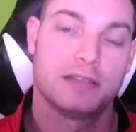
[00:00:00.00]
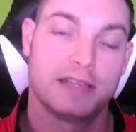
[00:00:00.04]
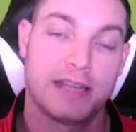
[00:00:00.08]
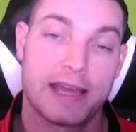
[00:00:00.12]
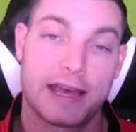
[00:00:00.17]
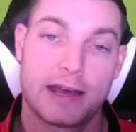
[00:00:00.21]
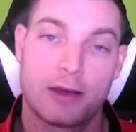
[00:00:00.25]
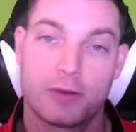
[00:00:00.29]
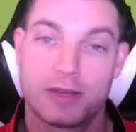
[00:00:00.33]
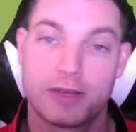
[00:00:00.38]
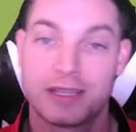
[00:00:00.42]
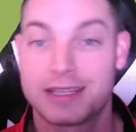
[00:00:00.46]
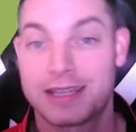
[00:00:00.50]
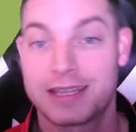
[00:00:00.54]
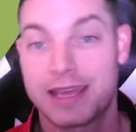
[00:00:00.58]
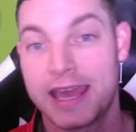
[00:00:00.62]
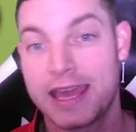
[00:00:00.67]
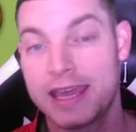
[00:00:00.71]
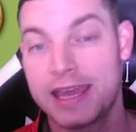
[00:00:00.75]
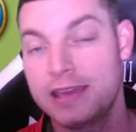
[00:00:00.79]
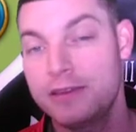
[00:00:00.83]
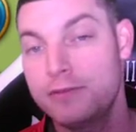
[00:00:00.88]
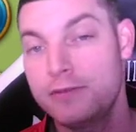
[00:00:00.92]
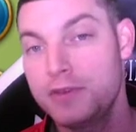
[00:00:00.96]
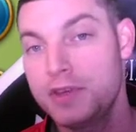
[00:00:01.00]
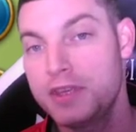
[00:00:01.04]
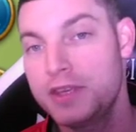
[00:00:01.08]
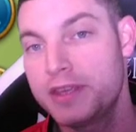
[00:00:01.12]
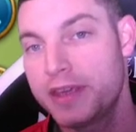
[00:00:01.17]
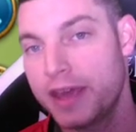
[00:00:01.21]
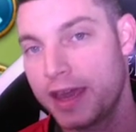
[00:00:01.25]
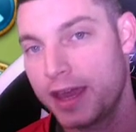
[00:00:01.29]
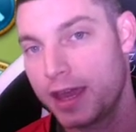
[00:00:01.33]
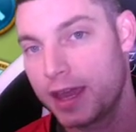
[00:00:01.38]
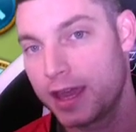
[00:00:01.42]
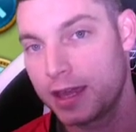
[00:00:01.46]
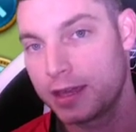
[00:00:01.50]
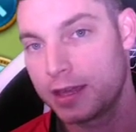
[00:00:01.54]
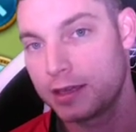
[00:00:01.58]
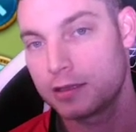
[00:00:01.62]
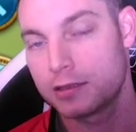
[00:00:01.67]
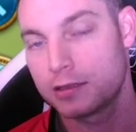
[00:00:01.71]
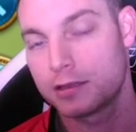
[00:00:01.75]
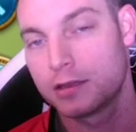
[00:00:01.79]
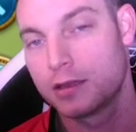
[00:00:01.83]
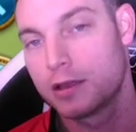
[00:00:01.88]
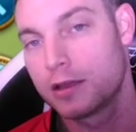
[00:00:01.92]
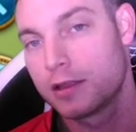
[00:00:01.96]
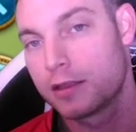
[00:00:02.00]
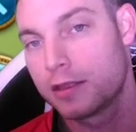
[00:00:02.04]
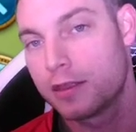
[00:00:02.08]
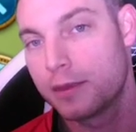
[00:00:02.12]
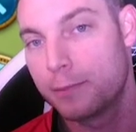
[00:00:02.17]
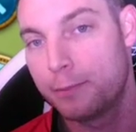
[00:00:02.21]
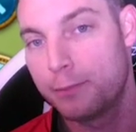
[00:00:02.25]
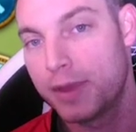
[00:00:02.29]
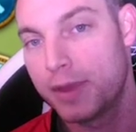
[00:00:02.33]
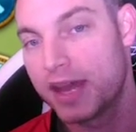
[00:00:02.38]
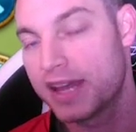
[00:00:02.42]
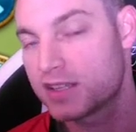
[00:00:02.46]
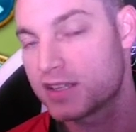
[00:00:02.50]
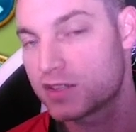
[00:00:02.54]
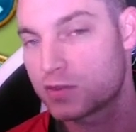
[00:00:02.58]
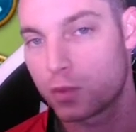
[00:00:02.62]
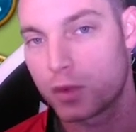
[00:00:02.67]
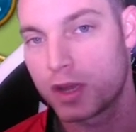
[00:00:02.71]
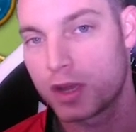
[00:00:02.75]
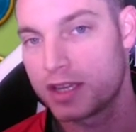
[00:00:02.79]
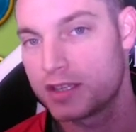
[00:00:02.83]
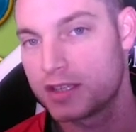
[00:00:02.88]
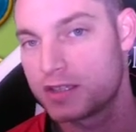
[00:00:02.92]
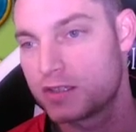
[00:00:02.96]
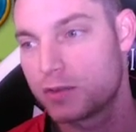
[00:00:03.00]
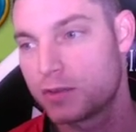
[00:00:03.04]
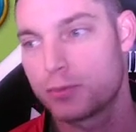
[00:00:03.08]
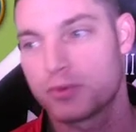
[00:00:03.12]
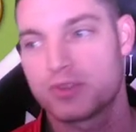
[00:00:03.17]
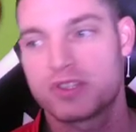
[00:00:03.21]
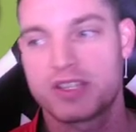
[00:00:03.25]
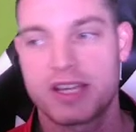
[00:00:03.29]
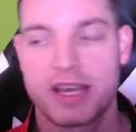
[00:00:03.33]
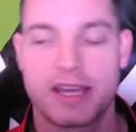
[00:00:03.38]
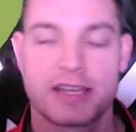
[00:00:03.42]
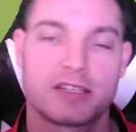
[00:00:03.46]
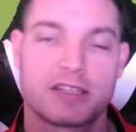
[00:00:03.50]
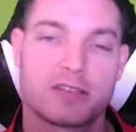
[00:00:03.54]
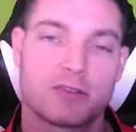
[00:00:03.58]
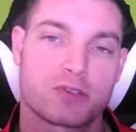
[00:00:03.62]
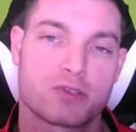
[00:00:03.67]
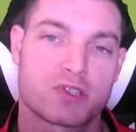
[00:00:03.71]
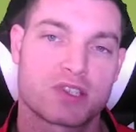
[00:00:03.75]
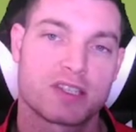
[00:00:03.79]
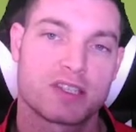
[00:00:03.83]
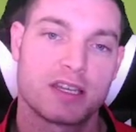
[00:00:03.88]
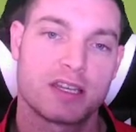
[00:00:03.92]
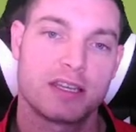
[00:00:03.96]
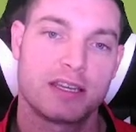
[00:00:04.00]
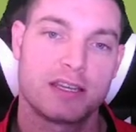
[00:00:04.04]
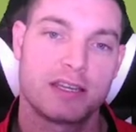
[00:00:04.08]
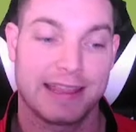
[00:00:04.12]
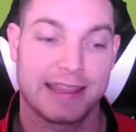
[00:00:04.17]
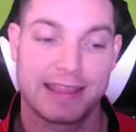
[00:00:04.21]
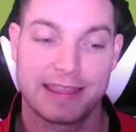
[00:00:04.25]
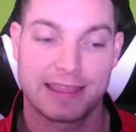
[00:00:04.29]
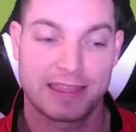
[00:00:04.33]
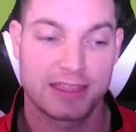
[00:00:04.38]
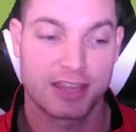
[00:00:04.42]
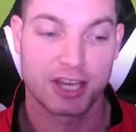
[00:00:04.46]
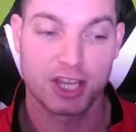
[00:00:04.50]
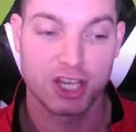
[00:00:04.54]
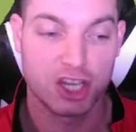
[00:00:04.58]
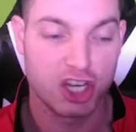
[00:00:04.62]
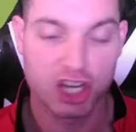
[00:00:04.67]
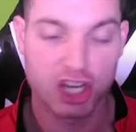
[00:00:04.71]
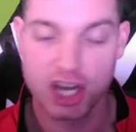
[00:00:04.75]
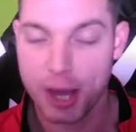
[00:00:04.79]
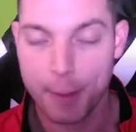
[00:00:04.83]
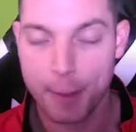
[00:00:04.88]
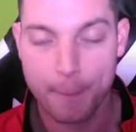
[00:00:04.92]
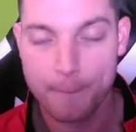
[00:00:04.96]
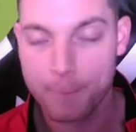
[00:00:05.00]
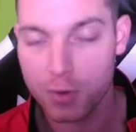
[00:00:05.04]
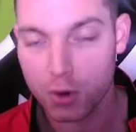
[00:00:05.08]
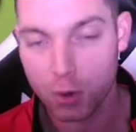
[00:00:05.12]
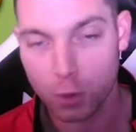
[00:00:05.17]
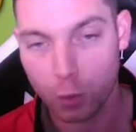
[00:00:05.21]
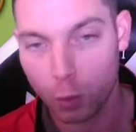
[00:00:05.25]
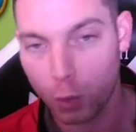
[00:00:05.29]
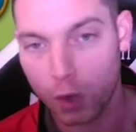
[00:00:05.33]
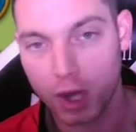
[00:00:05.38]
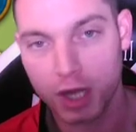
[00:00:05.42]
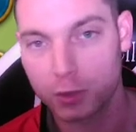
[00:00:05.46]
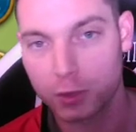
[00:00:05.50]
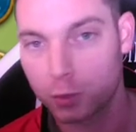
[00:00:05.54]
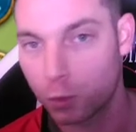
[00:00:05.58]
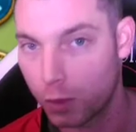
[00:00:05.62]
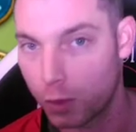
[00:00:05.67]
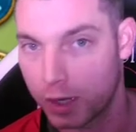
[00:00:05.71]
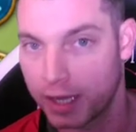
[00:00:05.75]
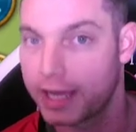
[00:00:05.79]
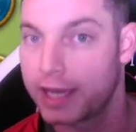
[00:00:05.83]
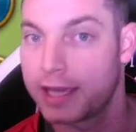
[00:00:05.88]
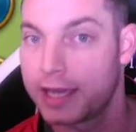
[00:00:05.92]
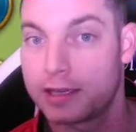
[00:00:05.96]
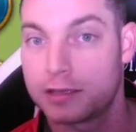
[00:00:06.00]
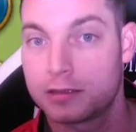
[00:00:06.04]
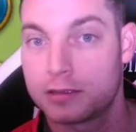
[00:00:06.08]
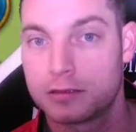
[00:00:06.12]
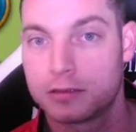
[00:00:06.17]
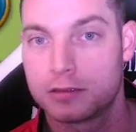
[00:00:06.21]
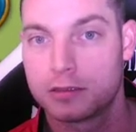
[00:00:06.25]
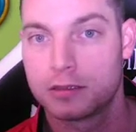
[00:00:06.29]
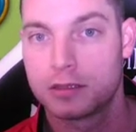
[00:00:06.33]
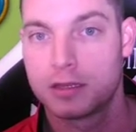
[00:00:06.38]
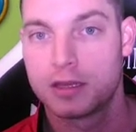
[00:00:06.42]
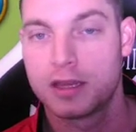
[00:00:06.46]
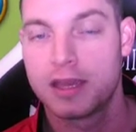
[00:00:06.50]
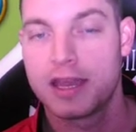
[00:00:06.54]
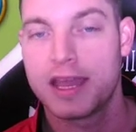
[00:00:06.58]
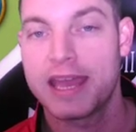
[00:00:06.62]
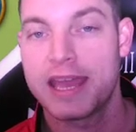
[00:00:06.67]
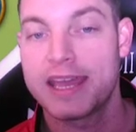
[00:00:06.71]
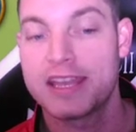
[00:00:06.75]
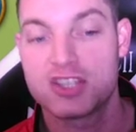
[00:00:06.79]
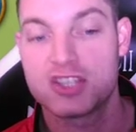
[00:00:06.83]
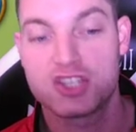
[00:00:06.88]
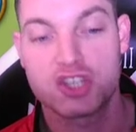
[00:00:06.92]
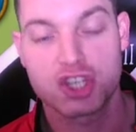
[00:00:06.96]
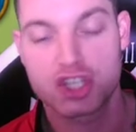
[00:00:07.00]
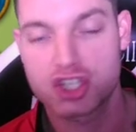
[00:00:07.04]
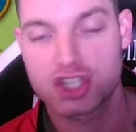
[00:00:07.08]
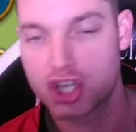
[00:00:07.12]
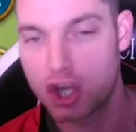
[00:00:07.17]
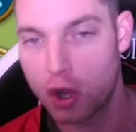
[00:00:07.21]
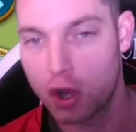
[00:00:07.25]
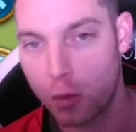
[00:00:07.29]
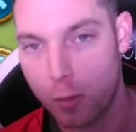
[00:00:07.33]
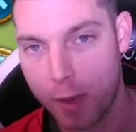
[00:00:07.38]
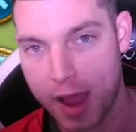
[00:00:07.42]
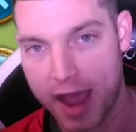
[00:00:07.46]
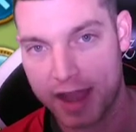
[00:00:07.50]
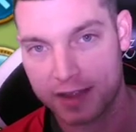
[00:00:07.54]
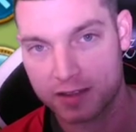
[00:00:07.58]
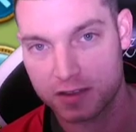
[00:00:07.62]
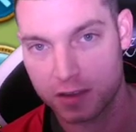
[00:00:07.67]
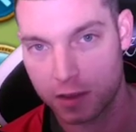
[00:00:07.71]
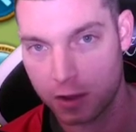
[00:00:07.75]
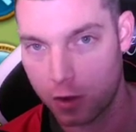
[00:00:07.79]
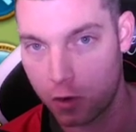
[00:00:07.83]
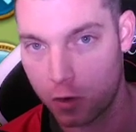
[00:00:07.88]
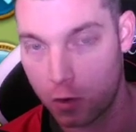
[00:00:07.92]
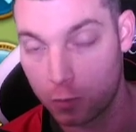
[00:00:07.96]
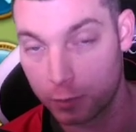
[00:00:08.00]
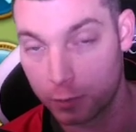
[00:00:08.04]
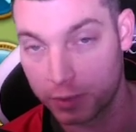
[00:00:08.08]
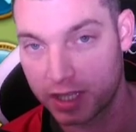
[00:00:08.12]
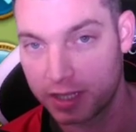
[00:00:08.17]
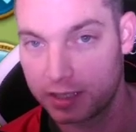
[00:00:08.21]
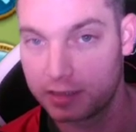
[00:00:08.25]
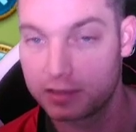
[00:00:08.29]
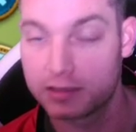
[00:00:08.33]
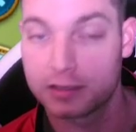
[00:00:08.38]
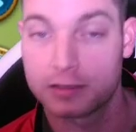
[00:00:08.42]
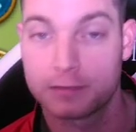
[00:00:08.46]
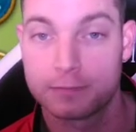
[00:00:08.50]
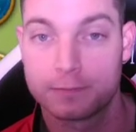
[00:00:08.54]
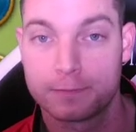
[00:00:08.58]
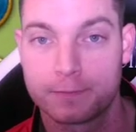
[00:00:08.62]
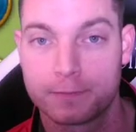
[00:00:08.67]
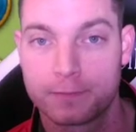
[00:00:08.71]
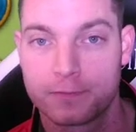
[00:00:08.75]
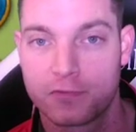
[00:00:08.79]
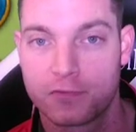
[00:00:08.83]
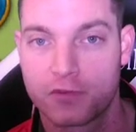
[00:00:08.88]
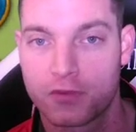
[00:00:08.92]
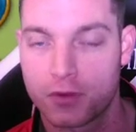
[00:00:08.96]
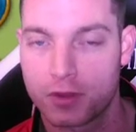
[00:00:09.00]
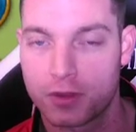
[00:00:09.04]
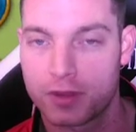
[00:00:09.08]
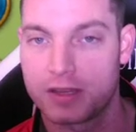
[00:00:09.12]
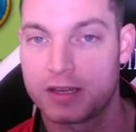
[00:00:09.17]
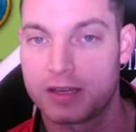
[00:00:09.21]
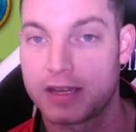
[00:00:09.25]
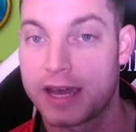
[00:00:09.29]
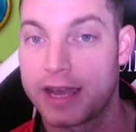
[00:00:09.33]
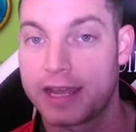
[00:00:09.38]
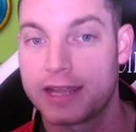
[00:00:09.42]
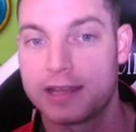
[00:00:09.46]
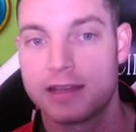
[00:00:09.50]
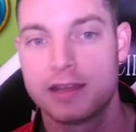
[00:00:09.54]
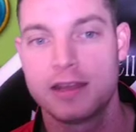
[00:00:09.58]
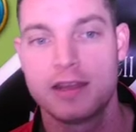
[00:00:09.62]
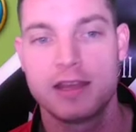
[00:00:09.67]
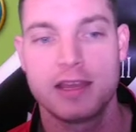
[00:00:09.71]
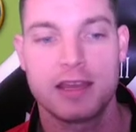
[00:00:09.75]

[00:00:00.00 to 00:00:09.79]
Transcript: Now in KVK, the best ways to protect your city, the number one way is just go back to the home kingdom for the night.